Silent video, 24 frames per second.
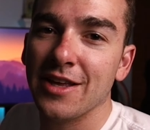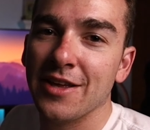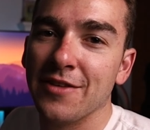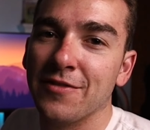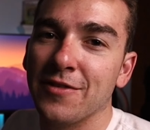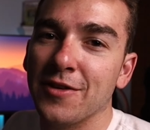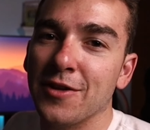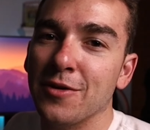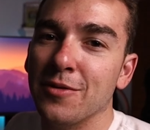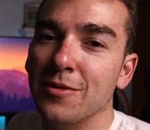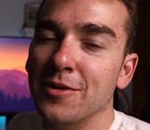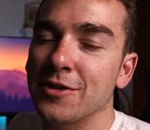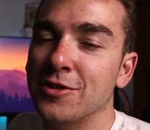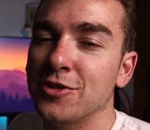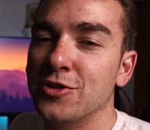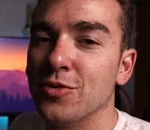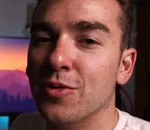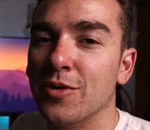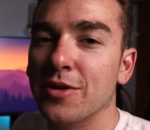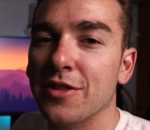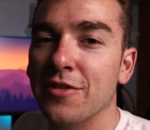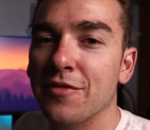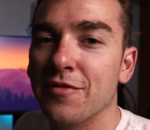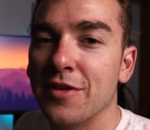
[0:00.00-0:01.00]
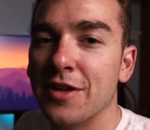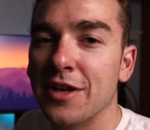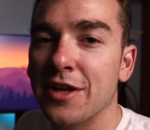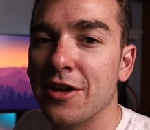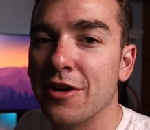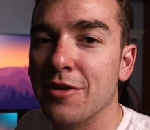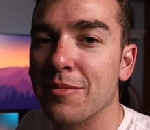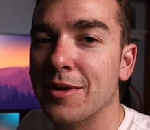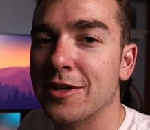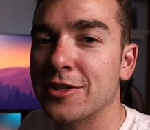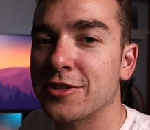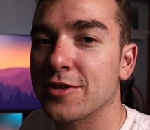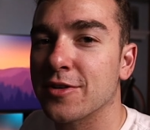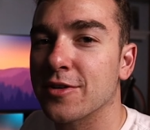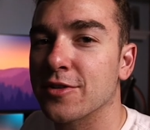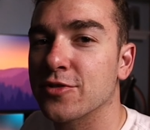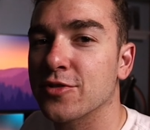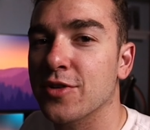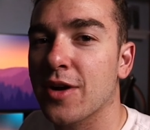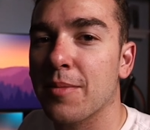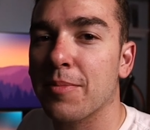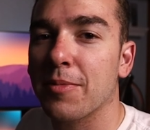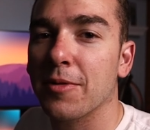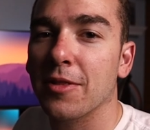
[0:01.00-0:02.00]
If you enjoyed the video, make sure to
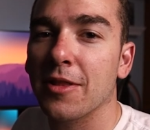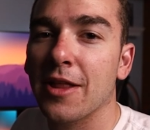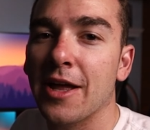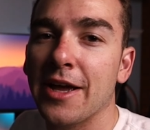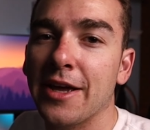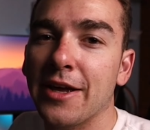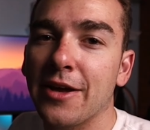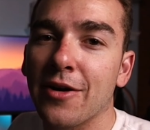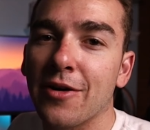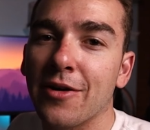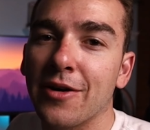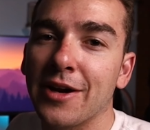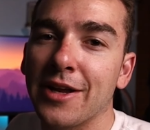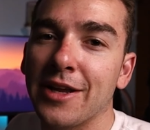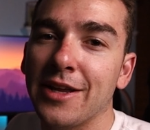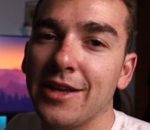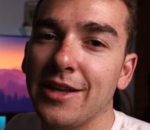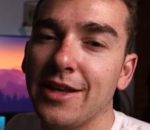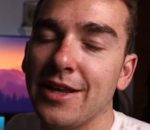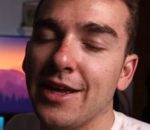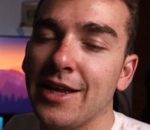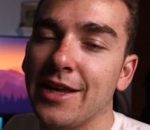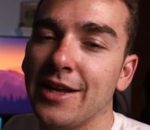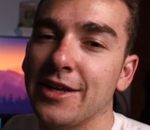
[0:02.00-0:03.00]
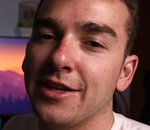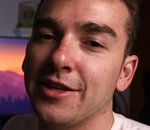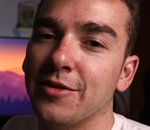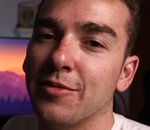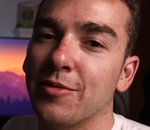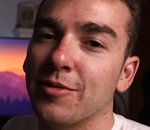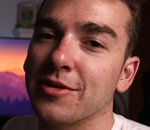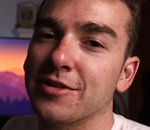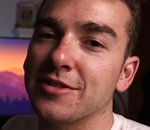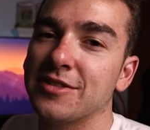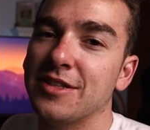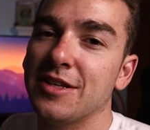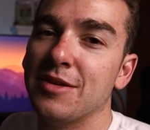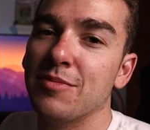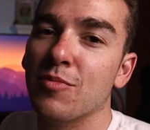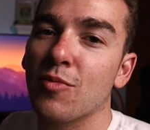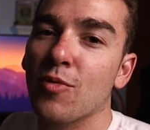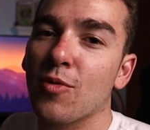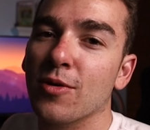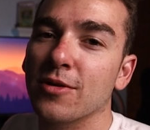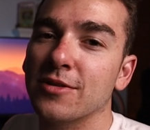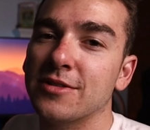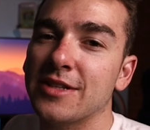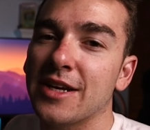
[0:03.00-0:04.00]
drop a like on it, and if you want to see
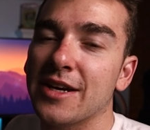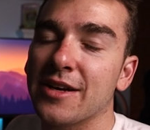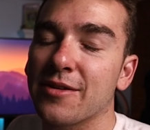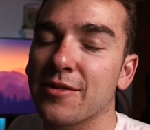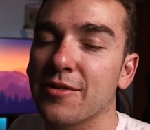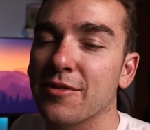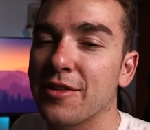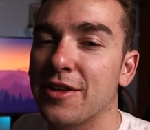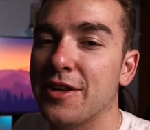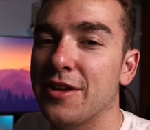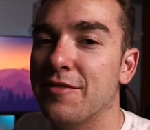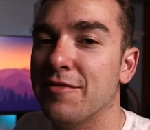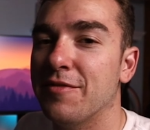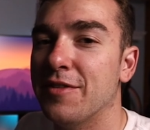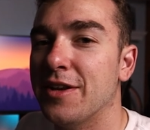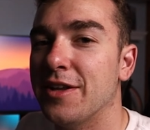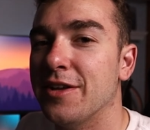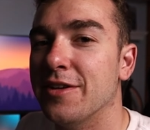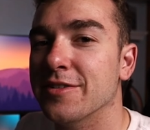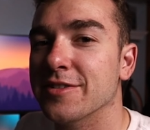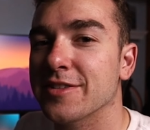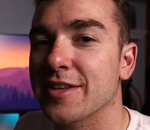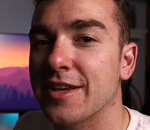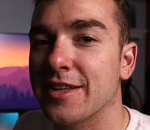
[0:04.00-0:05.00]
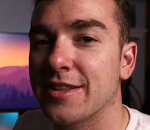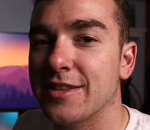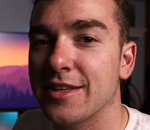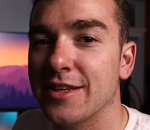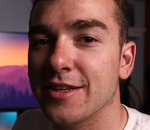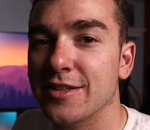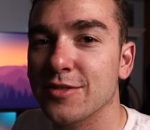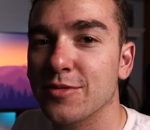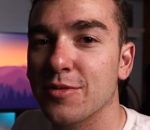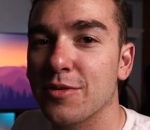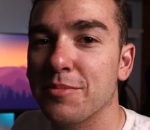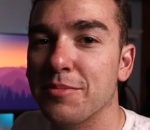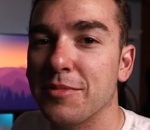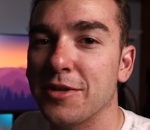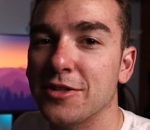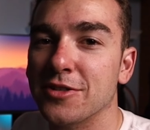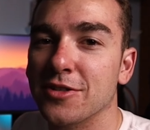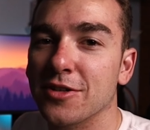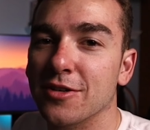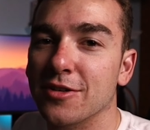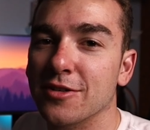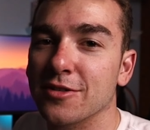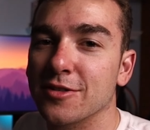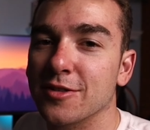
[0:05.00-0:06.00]
more tech related videos like this one, be
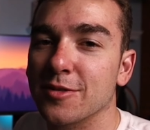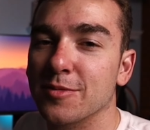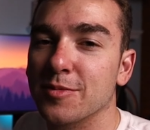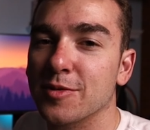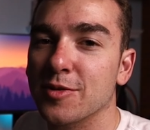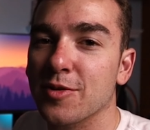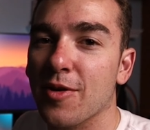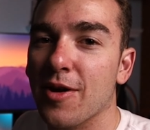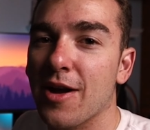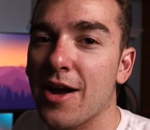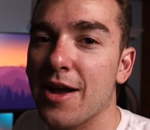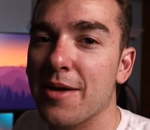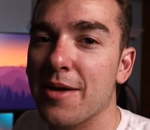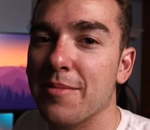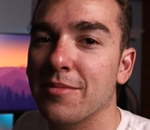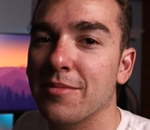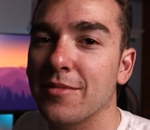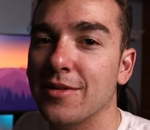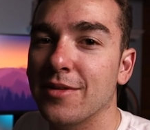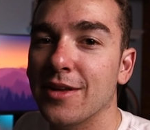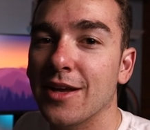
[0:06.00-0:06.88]
sure to subscribe.